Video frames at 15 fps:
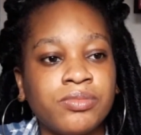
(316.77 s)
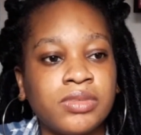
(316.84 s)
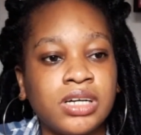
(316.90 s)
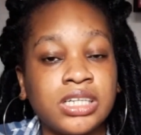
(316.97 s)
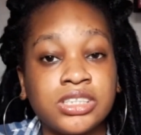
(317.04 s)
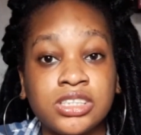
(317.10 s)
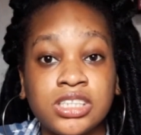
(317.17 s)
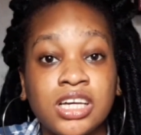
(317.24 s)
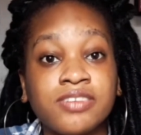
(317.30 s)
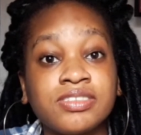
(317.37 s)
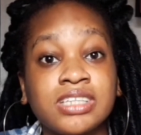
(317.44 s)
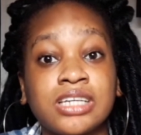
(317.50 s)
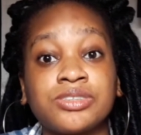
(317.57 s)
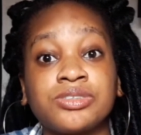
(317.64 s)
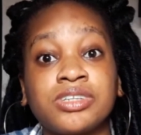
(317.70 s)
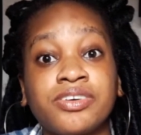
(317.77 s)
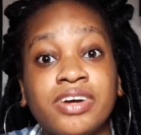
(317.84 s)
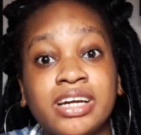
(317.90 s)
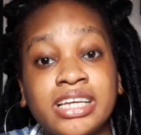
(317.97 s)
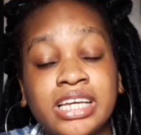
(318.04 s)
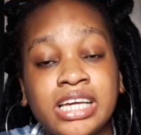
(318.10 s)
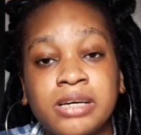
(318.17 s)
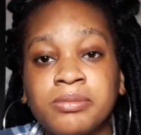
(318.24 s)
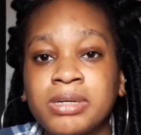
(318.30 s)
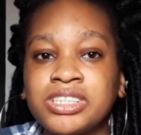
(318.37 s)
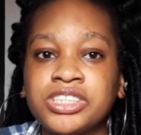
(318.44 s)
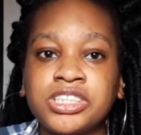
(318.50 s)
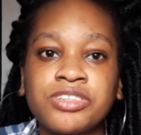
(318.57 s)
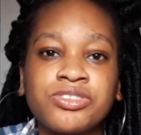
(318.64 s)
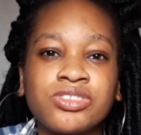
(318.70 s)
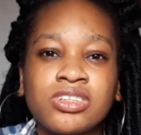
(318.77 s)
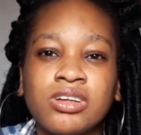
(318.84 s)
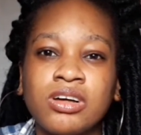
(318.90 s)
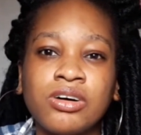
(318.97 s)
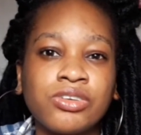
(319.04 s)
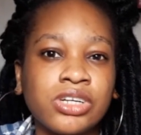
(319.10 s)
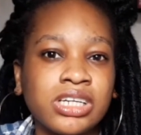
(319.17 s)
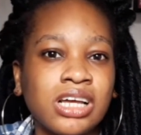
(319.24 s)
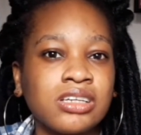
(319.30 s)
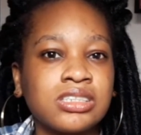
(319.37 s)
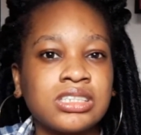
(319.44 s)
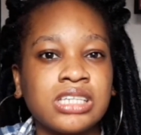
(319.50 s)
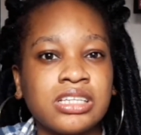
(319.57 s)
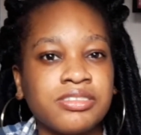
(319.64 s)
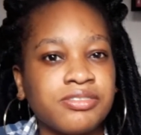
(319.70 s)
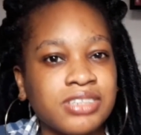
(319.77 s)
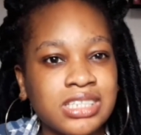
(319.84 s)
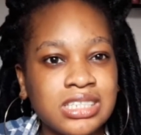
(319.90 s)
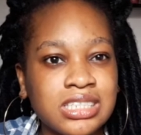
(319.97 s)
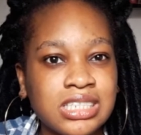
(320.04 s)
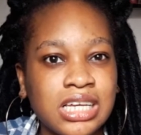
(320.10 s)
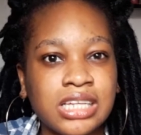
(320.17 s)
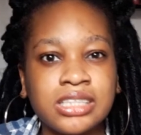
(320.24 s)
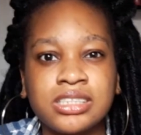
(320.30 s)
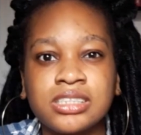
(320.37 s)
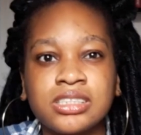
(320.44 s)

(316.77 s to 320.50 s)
and she gave Asugara a name, and she gave another Saint Vincent,